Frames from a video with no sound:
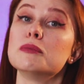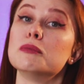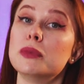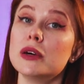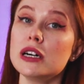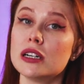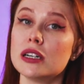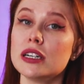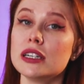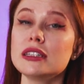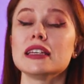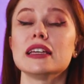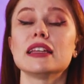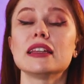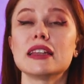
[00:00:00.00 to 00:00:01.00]

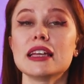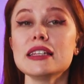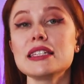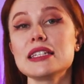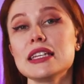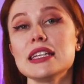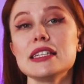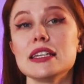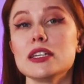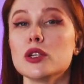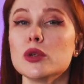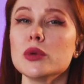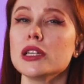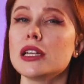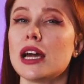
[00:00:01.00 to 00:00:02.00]
but in that city
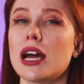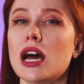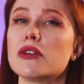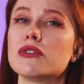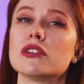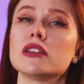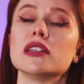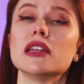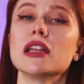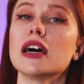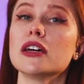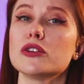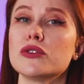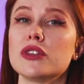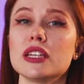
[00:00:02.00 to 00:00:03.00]
you will have a
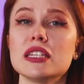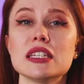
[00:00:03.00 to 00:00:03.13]
lot of the